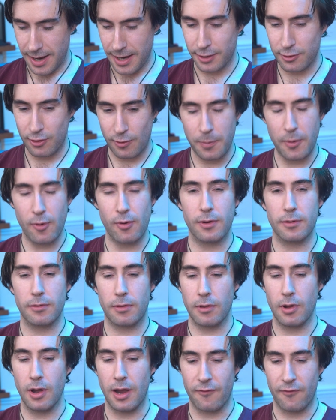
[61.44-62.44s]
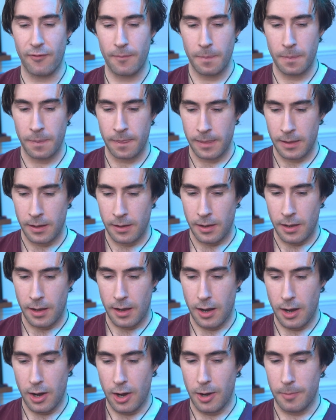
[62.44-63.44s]
experience life.
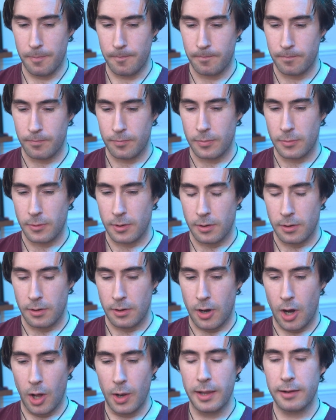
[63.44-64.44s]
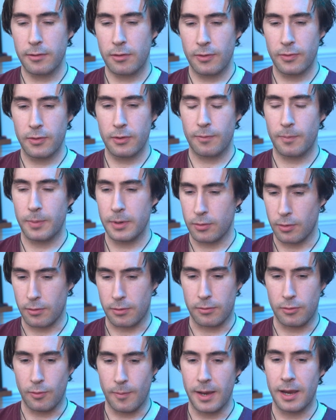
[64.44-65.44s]
I'll answer this
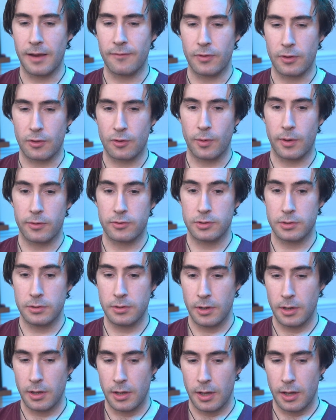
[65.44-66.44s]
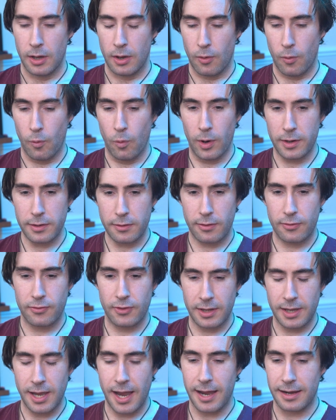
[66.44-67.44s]
because you may have this question. Once
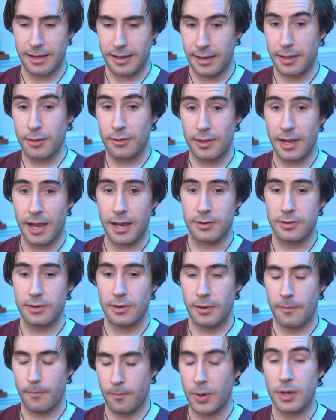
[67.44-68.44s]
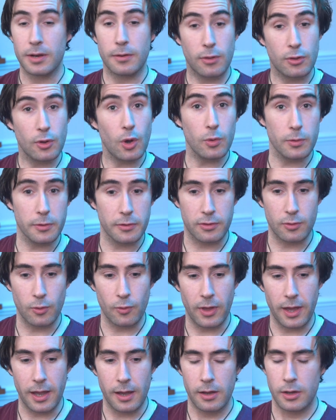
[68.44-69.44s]
the cat is dead, but its soul is still
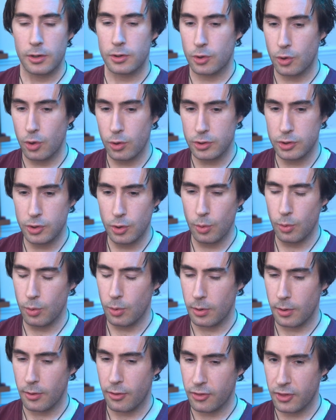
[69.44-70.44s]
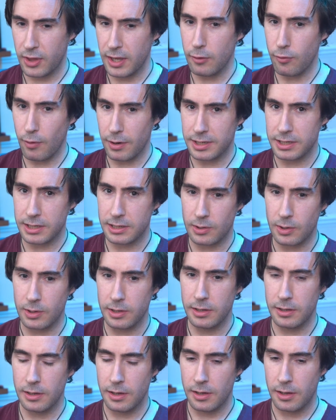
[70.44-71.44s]
there, could you
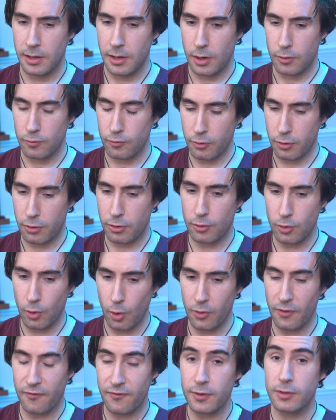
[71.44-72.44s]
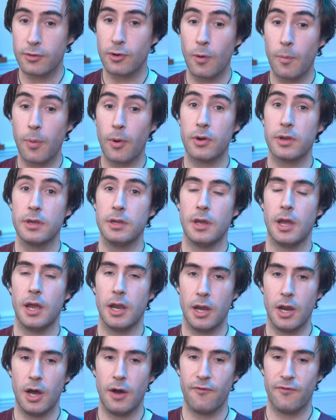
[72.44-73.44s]
theoretically restore the physical body
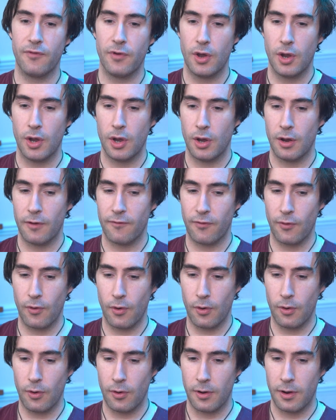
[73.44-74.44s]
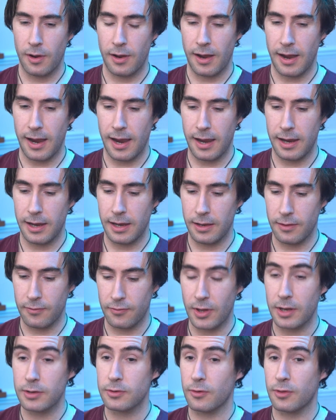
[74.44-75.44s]
enough for a
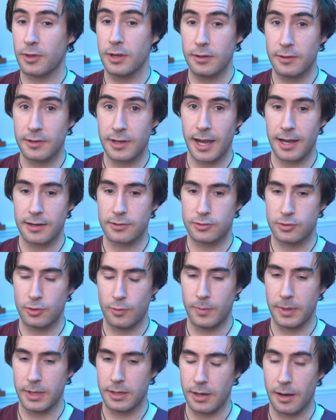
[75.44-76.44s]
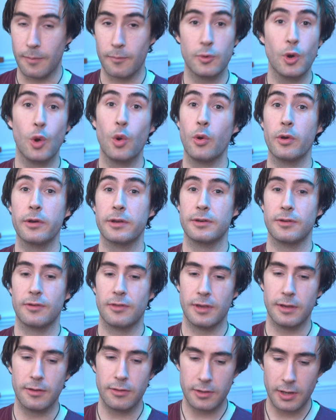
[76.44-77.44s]
then deceased cat to become no longer
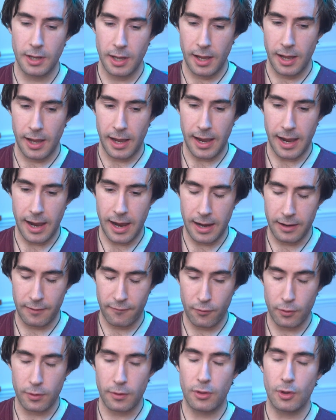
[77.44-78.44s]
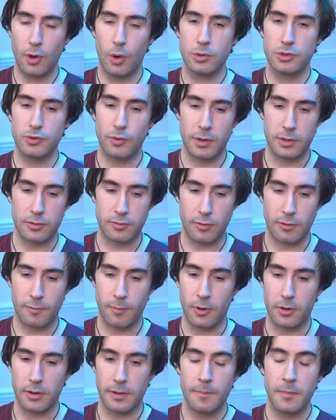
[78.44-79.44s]
deceased and for its soul to re-enter his
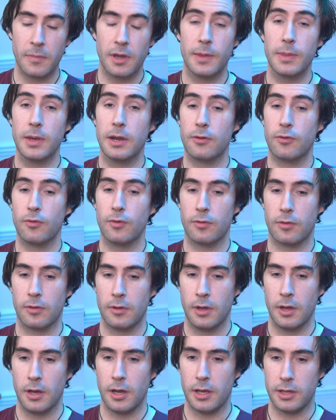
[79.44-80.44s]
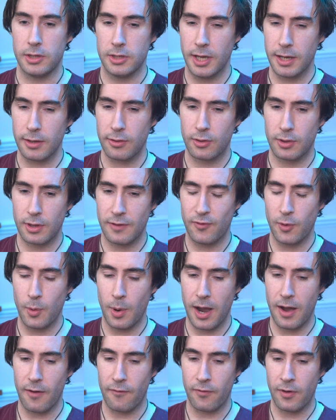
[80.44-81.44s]
body? And the answer is yes, if you
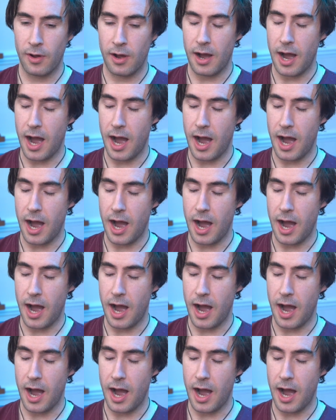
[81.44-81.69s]
have